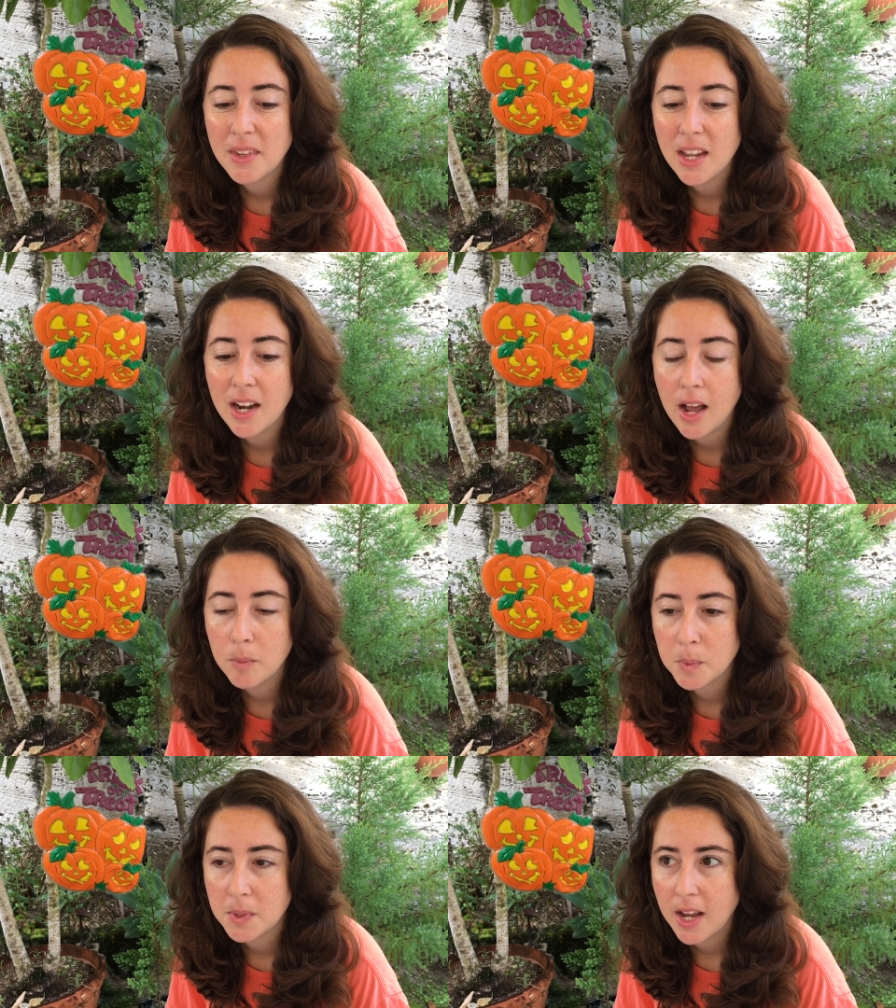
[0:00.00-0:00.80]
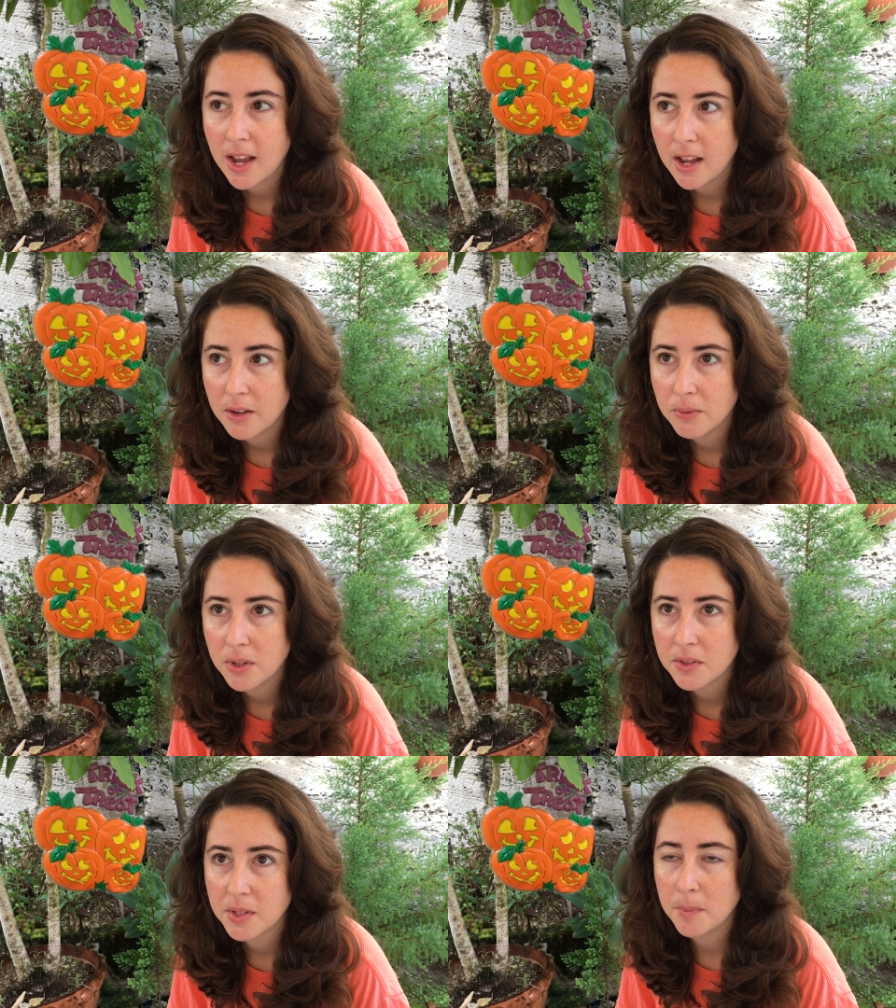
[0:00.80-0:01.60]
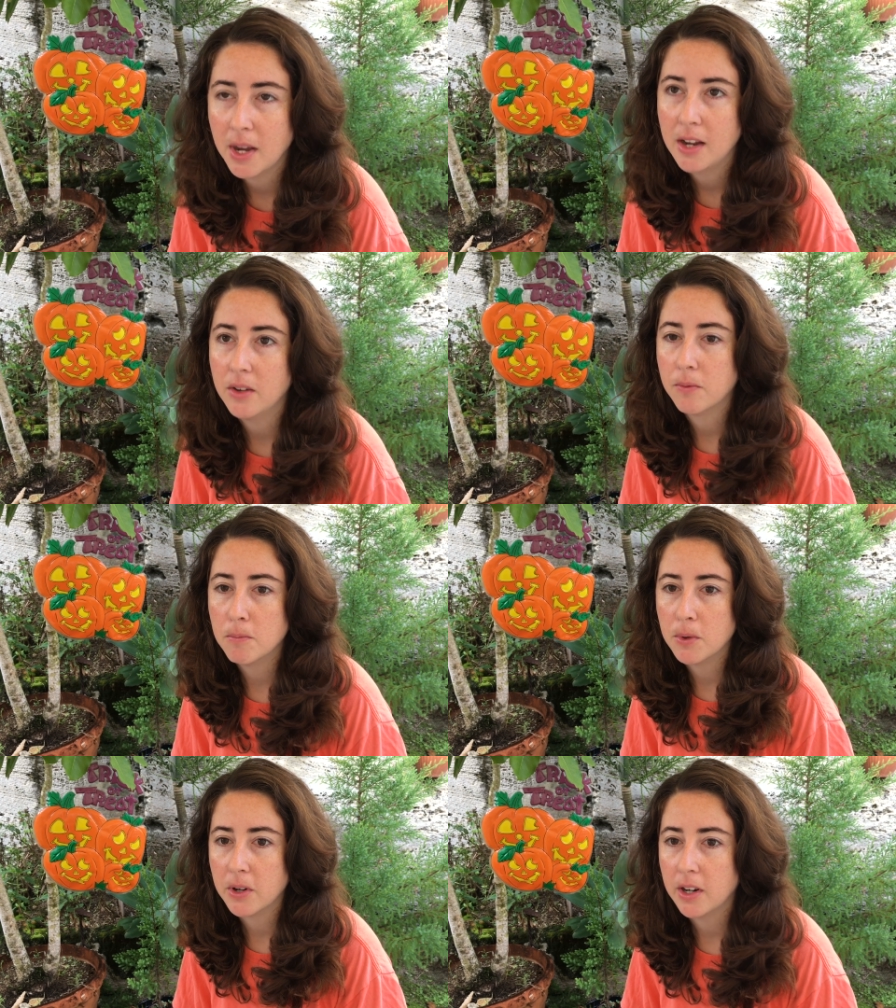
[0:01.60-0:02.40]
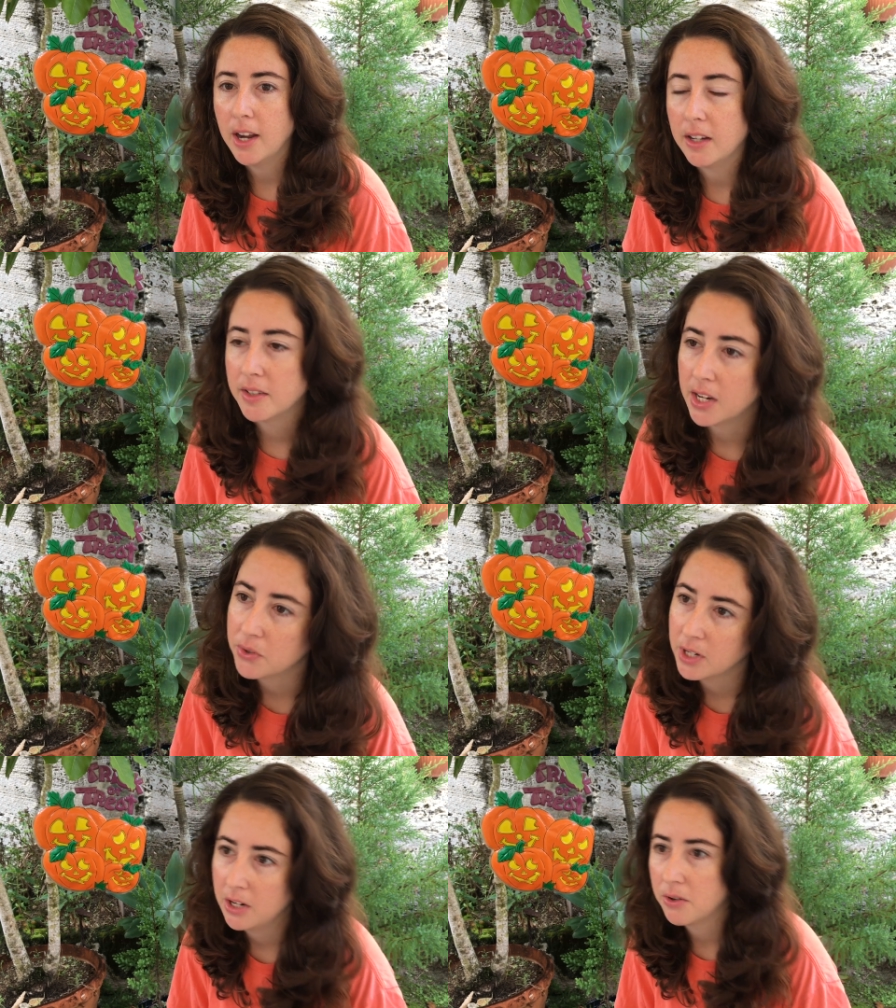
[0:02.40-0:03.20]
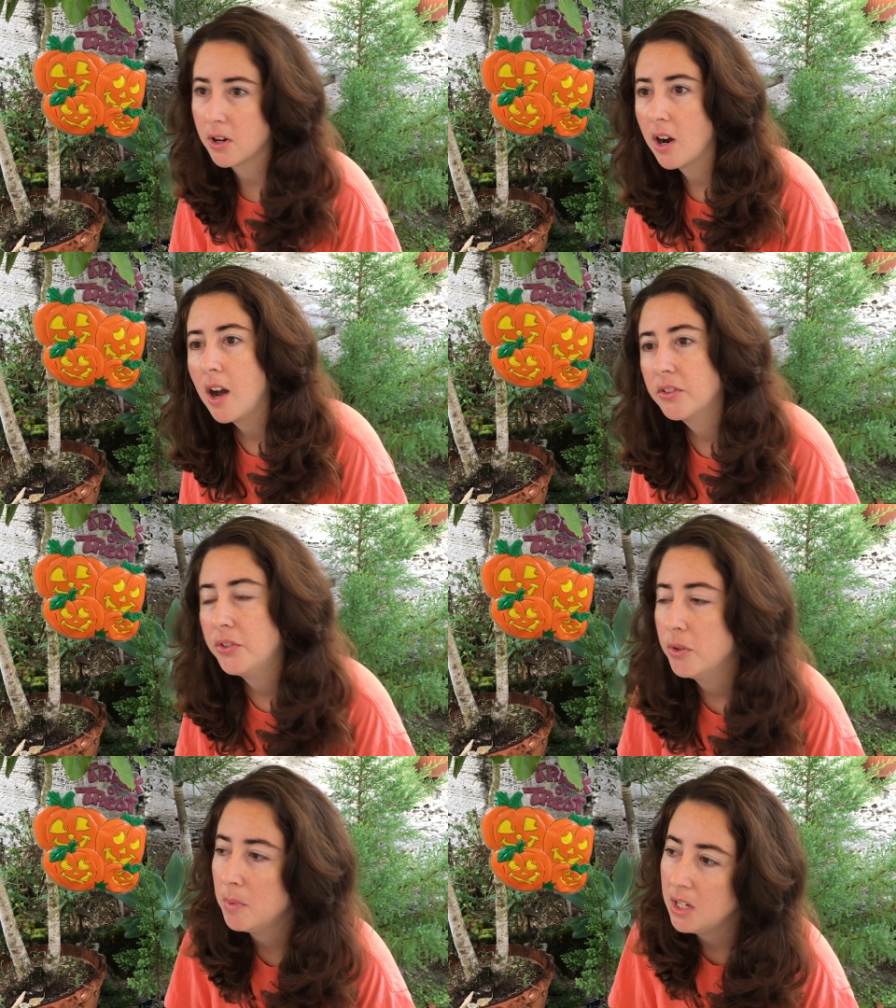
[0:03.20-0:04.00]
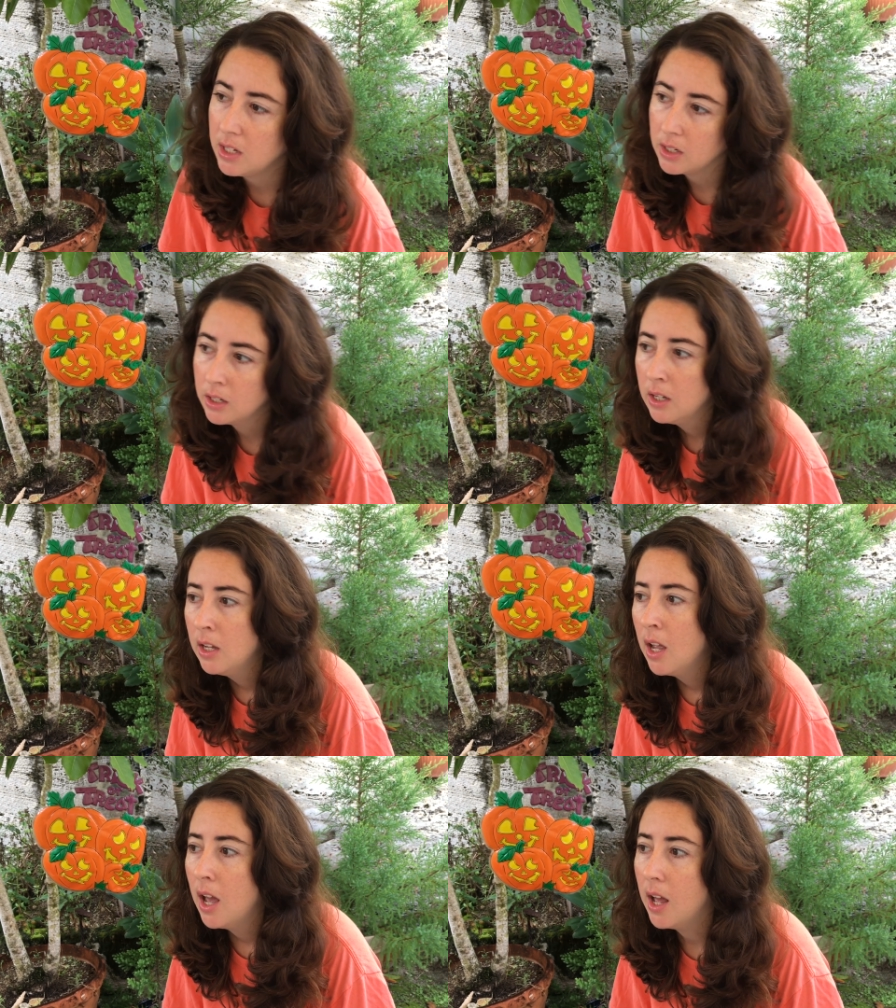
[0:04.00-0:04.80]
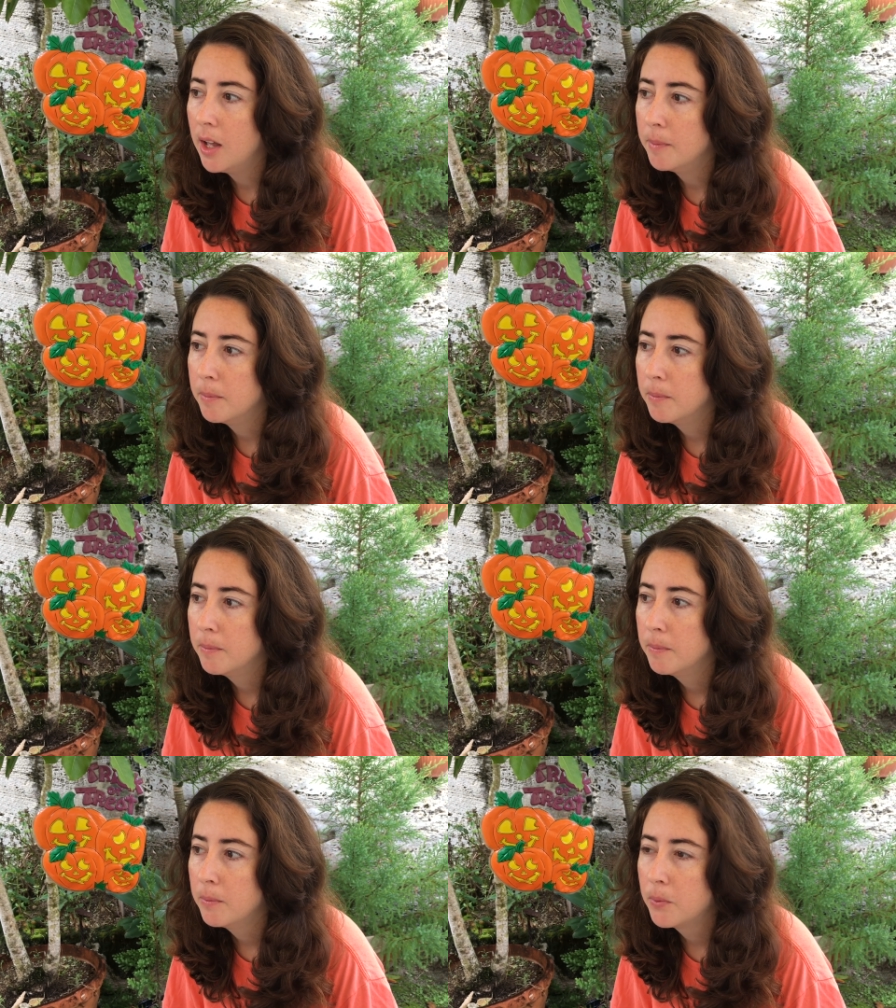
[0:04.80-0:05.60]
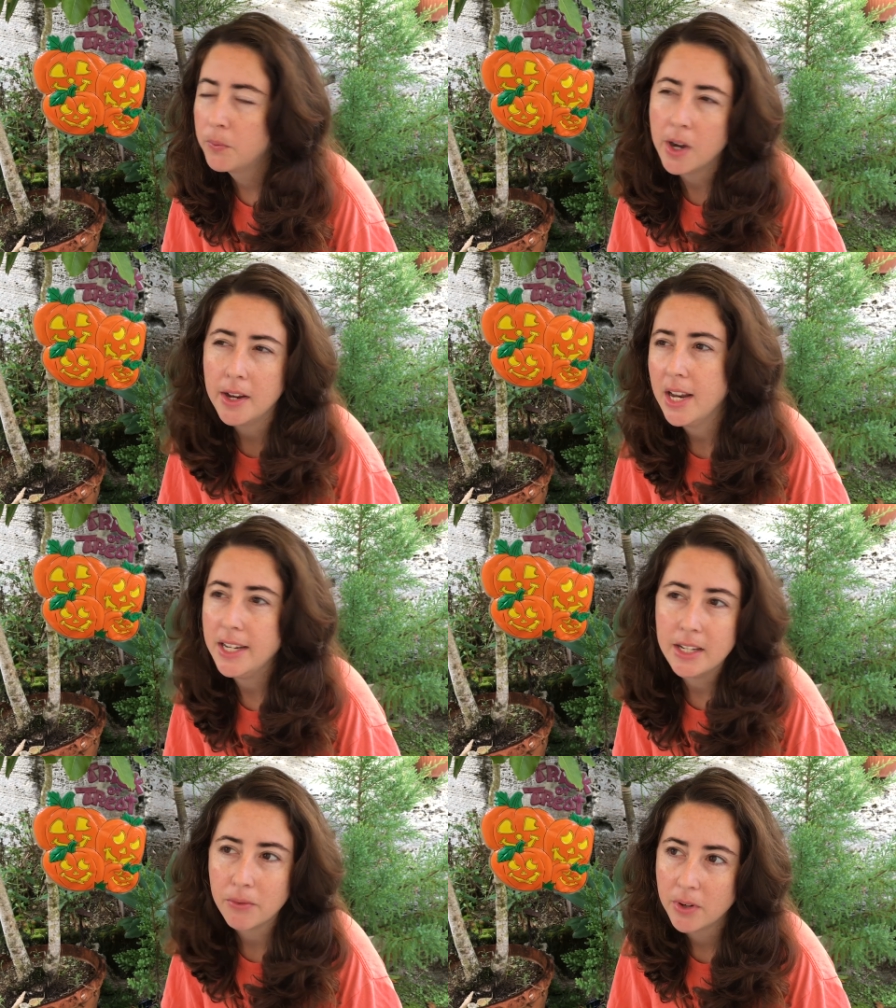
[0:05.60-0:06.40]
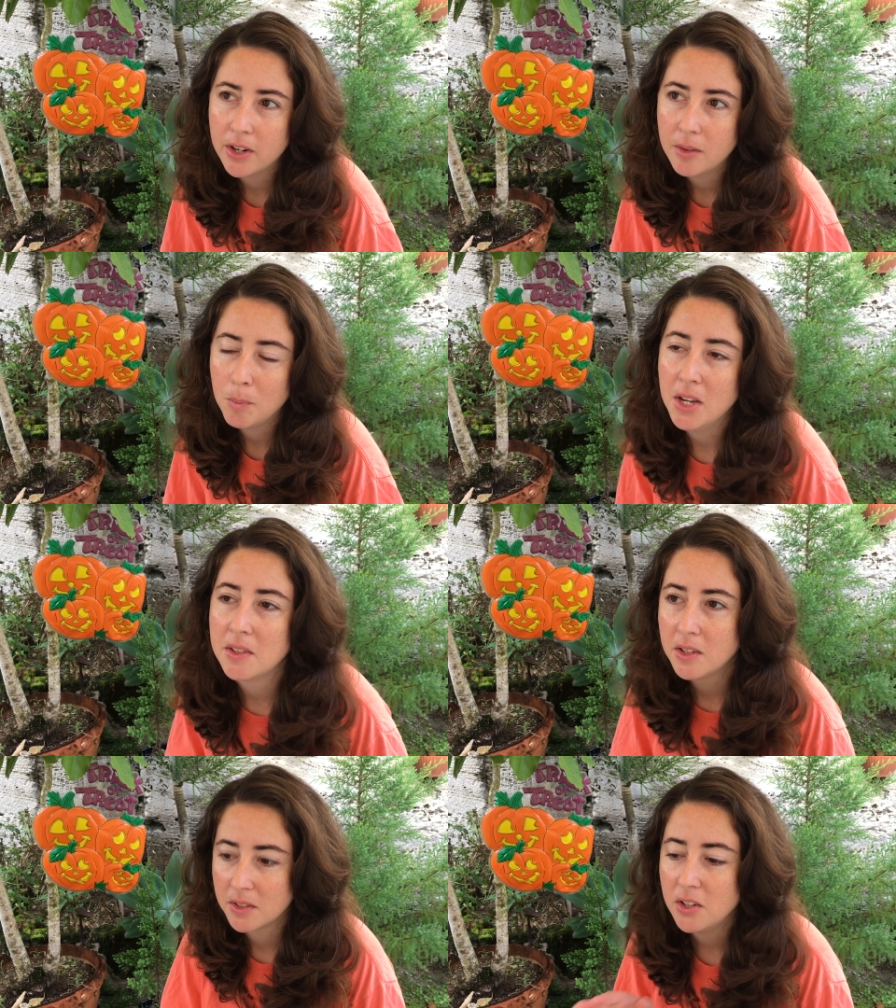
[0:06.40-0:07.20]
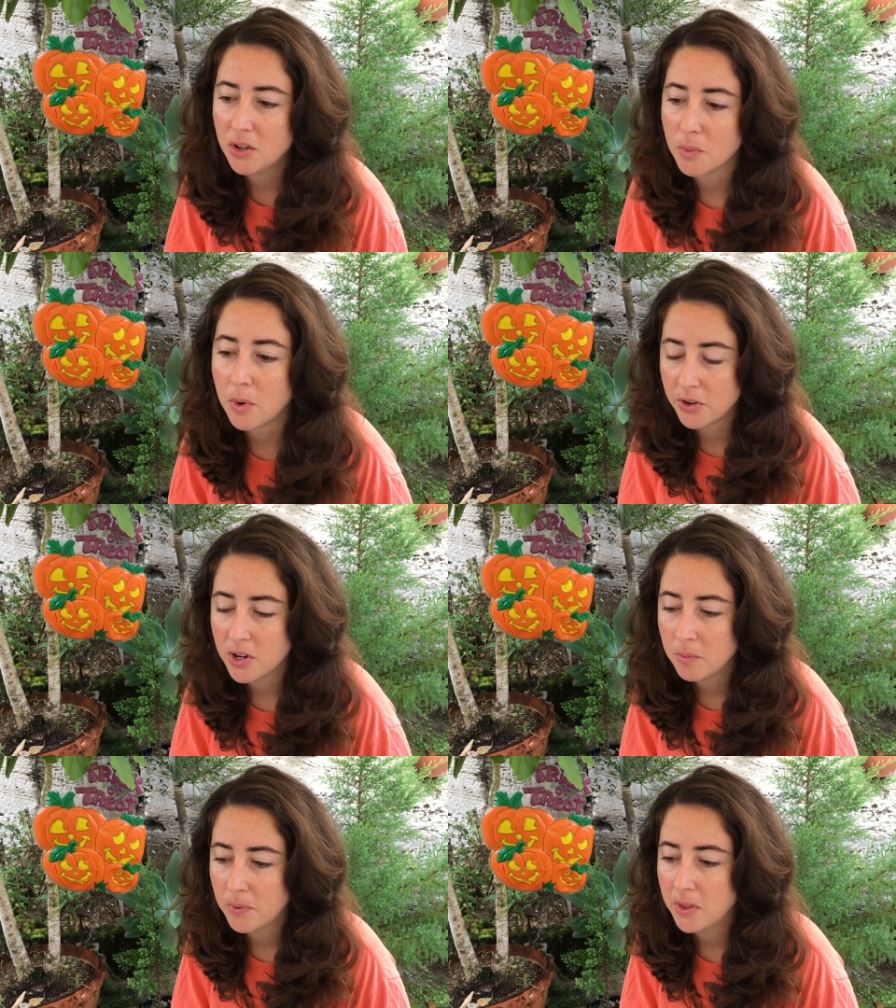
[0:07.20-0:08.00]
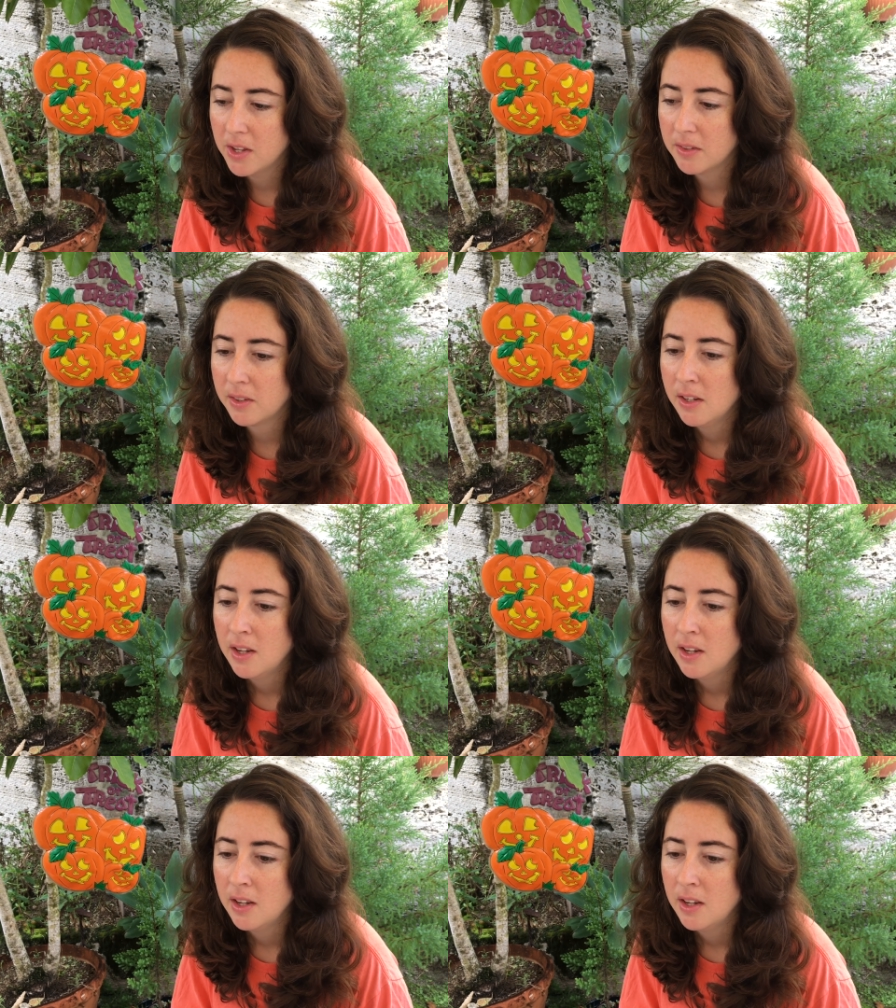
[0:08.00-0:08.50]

it helps to have some kind of more eccentric or costumey, fun and different pieces in your wardrobe for this,